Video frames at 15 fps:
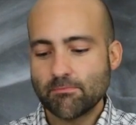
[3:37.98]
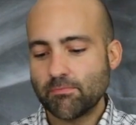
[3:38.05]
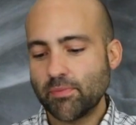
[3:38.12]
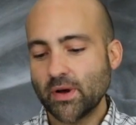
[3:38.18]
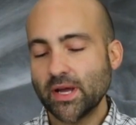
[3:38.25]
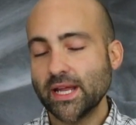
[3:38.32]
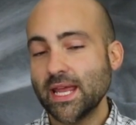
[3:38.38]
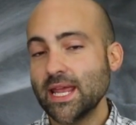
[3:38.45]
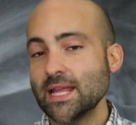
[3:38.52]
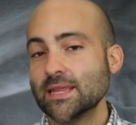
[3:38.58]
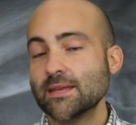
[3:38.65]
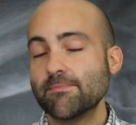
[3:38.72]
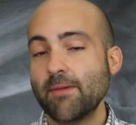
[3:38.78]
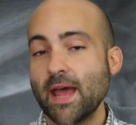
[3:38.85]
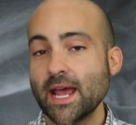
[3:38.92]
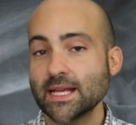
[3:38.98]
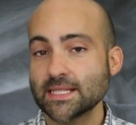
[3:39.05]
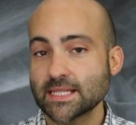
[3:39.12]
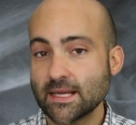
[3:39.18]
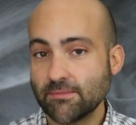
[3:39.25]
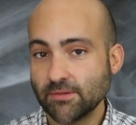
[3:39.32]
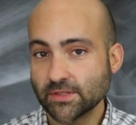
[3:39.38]
But in the
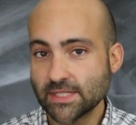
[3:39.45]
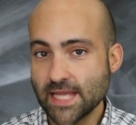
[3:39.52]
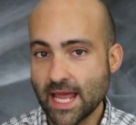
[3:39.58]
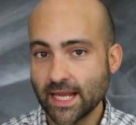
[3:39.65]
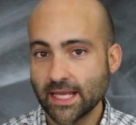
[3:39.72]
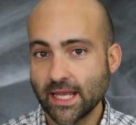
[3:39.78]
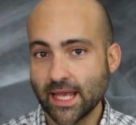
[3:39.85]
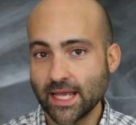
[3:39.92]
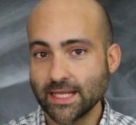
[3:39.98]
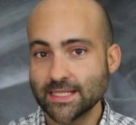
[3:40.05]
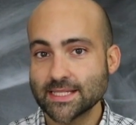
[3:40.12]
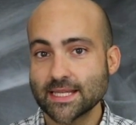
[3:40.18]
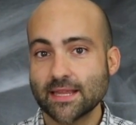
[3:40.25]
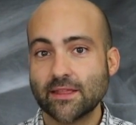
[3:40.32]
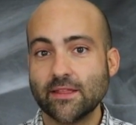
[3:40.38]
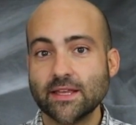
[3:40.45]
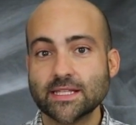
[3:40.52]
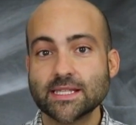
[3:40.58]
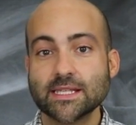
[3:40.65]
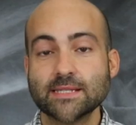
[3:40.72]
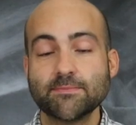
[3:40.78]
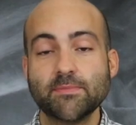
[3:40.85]
past couple decades,
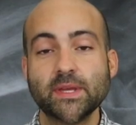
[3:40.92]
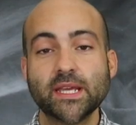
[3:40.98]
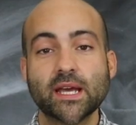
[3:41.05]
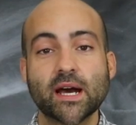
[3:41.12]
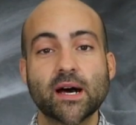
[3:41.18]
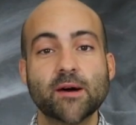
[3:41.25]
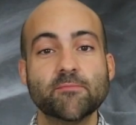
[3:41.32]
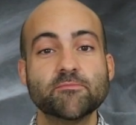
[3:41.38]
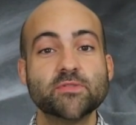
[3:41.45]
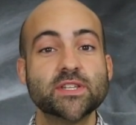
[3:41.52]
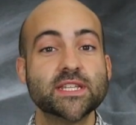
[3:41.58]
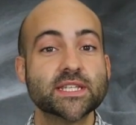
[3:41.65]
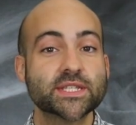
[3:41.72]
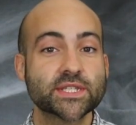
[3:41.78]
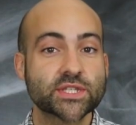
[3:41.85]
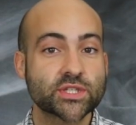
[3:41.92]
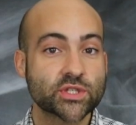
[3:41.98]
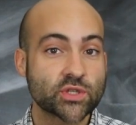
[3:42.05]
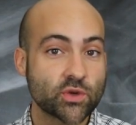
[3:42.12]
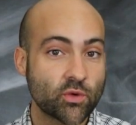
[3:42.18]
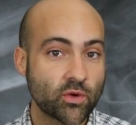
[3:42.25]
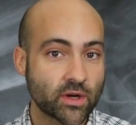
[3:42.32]
this has become
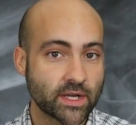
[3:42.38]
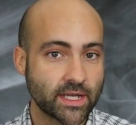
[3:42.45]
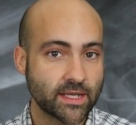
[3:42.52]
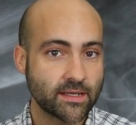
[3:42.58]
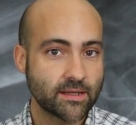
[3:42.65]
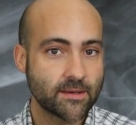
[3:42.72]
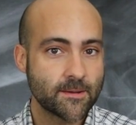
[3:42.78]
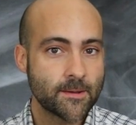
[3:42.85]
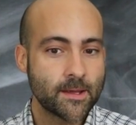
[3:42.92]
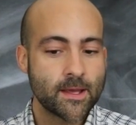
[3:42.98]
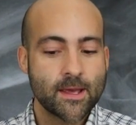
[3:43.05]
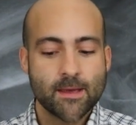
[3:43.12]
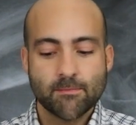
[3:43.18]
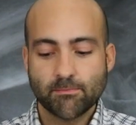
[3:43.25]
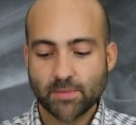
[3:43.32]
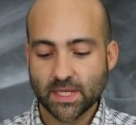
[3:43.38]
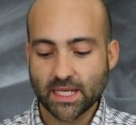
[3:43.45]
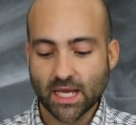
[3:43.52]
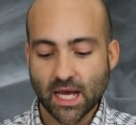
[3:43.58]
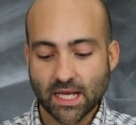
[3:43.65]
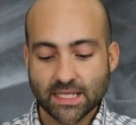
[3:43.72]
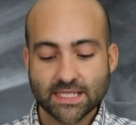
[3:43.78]
distorted.
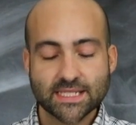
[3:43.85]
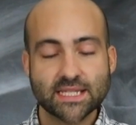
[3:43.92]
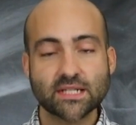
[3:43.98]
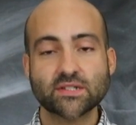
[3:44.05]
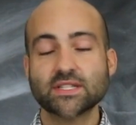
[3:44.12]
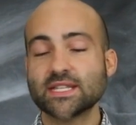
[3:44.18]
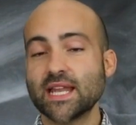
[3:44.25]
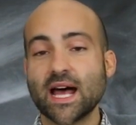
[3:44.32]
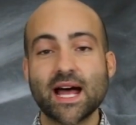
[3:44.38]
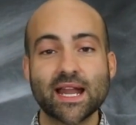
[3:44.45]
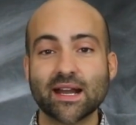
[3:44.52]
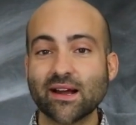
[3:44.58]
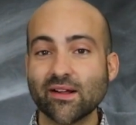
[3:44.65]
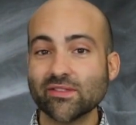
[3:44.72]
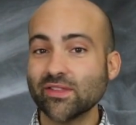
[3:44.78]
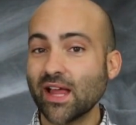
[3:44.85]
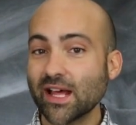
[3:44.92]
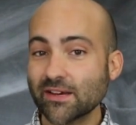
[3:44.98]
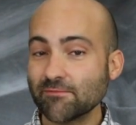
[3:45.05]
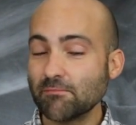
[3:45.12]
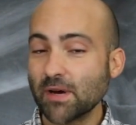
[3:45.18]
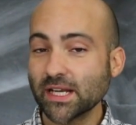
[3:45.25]
Because there's not a
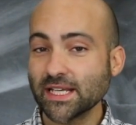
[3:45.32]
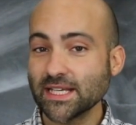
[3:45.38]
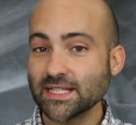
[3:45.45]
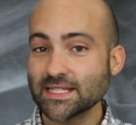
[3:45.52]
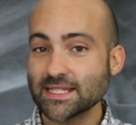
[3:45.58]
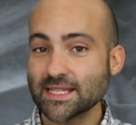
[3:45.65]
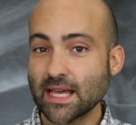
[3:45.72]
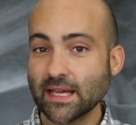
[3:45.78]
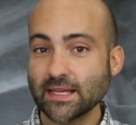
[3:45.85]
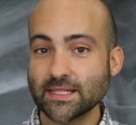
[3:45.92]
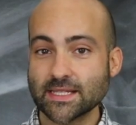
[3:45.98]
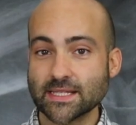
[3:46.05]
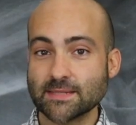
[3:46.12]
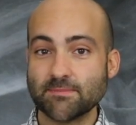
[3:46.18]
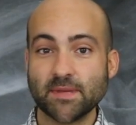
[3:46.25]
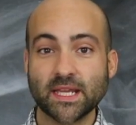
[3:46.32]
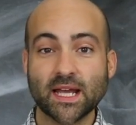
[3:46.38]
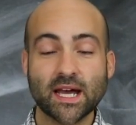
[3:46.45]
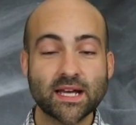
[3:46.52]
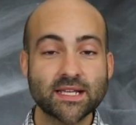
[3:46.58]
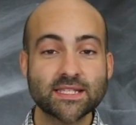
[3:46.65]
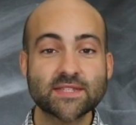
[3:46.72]
lot of money in sciences,
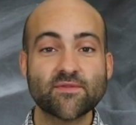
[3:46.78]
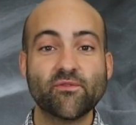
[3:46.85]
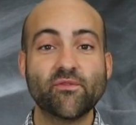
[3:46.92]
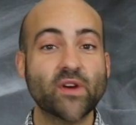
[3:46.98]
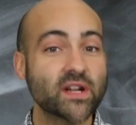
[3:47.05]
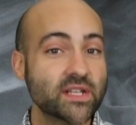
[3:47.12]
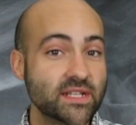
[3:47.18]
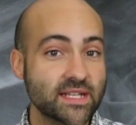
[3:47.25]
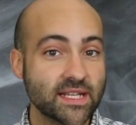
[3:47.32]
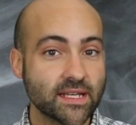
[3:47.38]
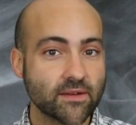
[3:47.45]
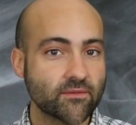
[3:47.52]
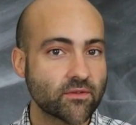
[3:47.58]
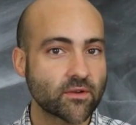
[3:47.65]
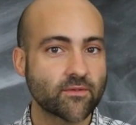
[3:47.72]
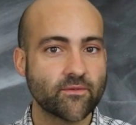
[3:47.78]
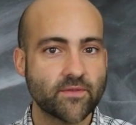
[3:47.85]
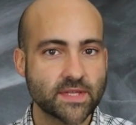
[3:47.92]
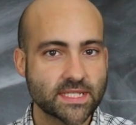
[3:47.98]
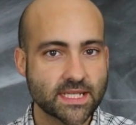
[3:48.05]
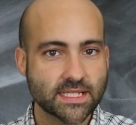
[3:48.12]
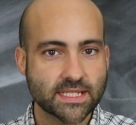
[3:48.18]
because funding for
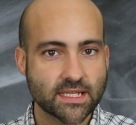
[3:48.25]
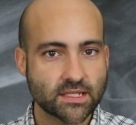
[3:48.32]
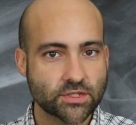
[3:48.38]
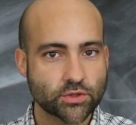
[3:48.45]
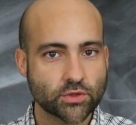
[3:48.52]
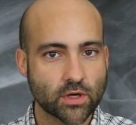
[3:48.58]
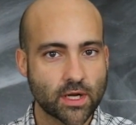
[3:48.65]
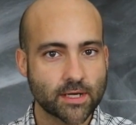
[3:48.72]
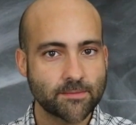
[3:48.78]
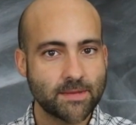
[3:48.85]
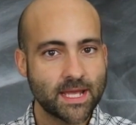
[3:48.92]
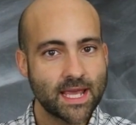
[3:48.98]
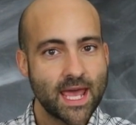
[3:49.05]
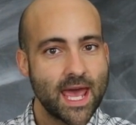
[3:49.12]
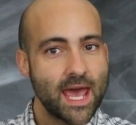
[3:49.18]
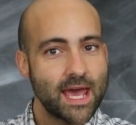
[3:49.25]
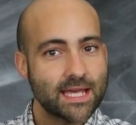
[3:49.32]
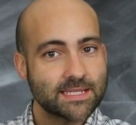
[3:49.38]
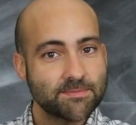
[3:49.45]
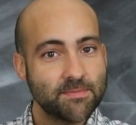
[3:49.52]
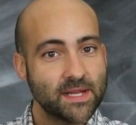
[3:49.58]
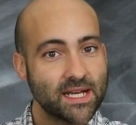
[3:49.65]
physics and astronomy
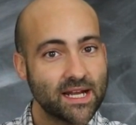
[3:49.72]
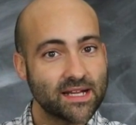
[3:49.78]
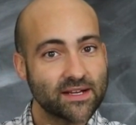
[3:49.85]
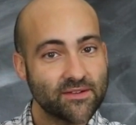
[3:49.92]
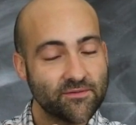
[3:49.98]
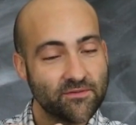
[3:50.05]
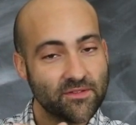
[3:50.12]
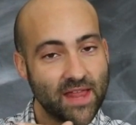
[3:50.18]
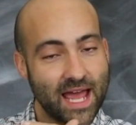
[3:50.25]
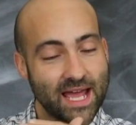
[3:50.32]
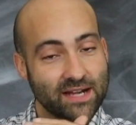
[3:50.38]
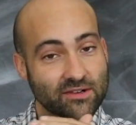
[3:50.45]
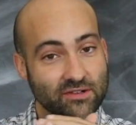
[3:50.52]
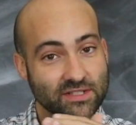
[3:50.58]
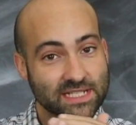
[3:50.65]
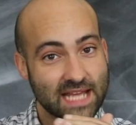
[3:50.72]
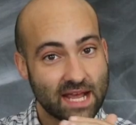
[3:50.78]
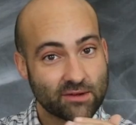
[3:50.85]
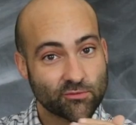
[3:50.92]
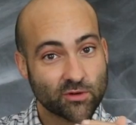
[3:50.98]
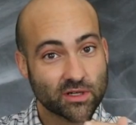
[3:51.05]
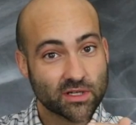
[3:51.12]
has been on a flat or
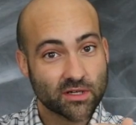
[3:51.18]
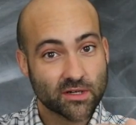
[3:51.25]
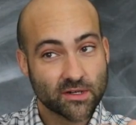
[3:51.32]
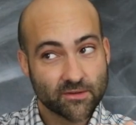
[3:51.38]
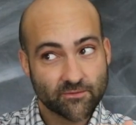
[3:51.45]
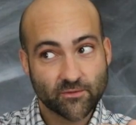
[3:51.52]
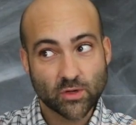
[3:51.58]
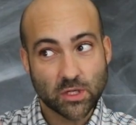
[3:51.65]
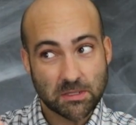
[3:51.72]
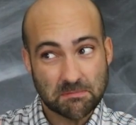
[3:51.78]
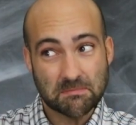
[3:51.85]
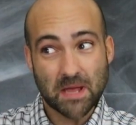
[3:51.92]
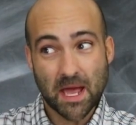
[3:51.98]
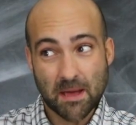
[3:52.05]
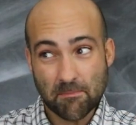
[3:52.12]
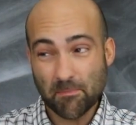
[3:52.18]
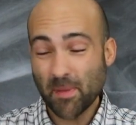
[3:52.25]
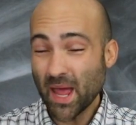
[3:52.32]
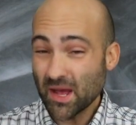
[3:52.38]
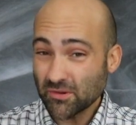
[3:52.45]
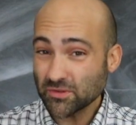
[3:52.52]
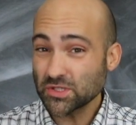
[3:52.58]
downward curve for
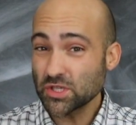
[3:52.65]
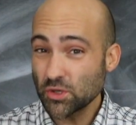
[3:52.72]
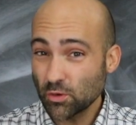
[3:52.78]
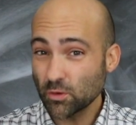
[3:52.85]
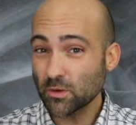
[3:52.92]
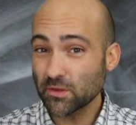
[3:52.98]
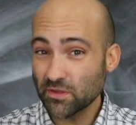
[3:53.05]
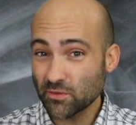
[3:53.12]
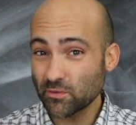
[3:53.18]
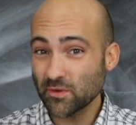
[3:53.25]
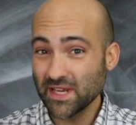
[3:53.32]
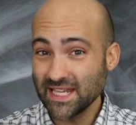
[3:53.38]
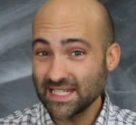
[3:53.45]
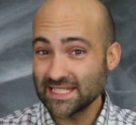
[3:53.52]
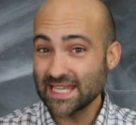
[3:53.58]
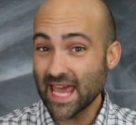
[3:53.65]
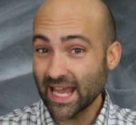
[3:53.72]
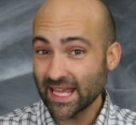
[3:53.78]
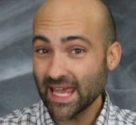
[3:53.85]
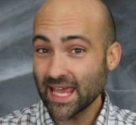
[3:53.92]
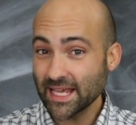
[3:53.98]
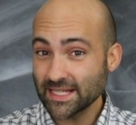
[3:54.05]
about two or three
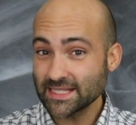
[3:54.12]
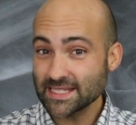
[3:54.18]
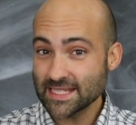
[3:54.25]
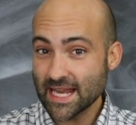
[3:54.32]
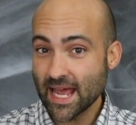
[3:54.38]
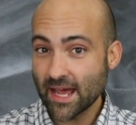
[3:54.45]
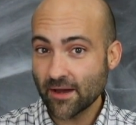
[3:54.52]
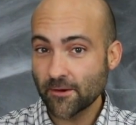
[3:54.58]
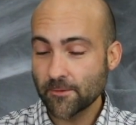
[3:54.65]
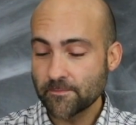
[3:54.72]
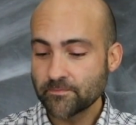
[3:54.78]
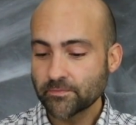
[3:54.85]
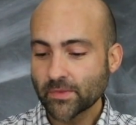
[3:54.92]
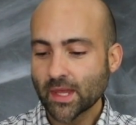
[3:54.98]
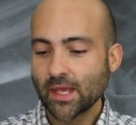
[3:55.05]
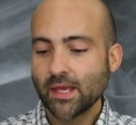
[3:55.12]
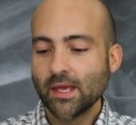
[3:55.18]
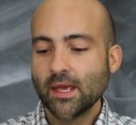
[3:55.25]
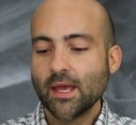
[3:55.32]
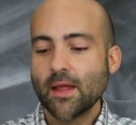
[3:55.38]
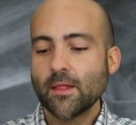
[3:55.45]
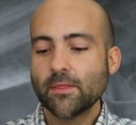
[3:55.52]
decades now,
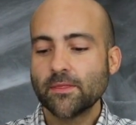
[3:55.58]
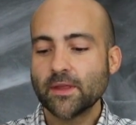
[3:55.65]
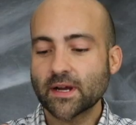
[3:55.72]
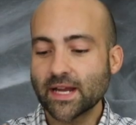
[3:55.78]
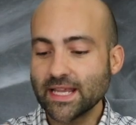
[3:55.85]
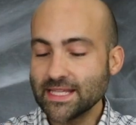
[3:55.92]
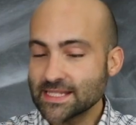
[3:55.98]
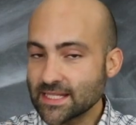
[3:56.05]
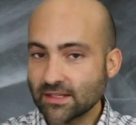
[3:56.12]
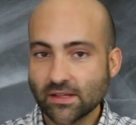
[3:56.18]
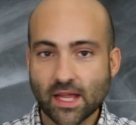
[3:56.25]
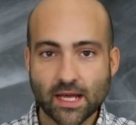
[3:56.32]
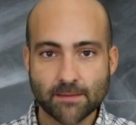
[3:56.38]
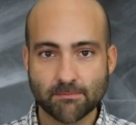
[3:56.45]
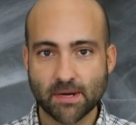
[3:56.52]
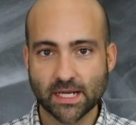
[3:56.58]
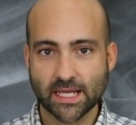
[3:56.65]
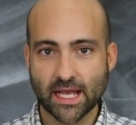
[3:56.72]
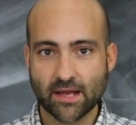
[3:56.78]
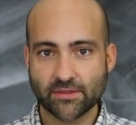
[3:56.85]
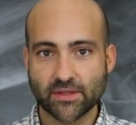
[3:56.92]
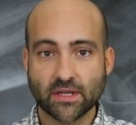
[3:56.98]
there isn't a lot of
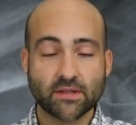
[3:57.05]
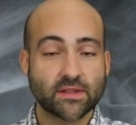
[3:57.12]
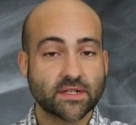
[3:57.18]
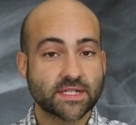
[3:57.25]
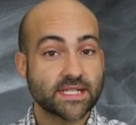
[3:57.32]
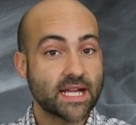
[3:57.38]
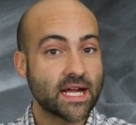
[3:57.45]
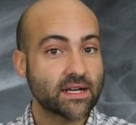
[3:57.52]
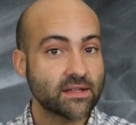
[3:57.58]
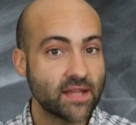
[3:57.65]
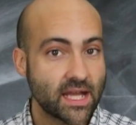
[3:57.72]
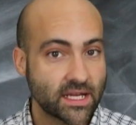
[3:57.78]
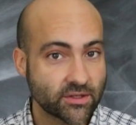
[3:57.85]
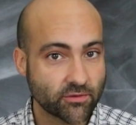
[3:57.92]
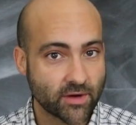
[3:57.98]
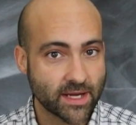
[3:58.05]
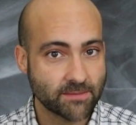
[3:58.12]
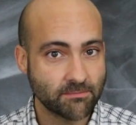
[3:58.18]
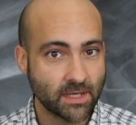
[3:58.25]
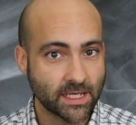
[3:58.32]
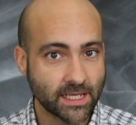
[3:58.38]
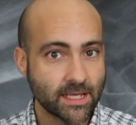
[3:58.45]
money out there. There's not a lot of
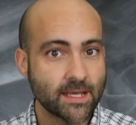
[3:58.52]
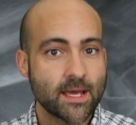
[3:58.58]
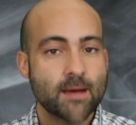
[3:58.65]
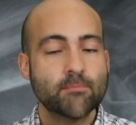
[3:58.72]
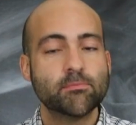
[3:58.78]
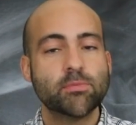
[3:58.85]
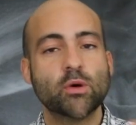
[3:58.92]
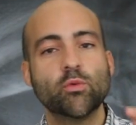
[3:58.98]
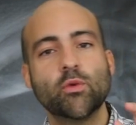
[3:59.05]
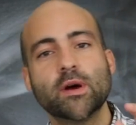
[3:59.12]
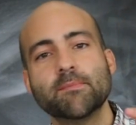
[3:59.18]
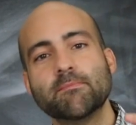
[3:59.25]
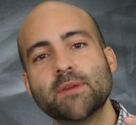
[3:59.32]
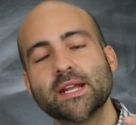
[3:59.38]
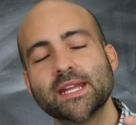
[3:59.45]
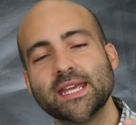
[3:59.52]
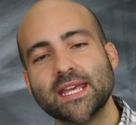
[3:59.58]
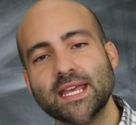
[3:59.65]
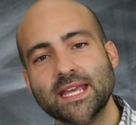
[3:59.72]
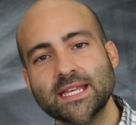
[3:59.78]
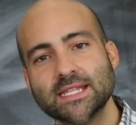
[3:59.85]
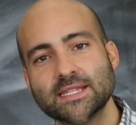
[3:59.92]
grant money, but what
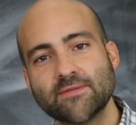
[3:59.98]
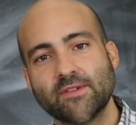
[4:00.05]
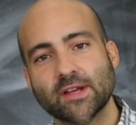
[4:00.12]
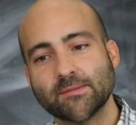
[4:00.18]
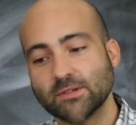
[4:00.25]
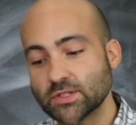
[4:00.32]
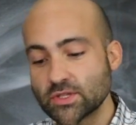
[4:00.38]
money is available?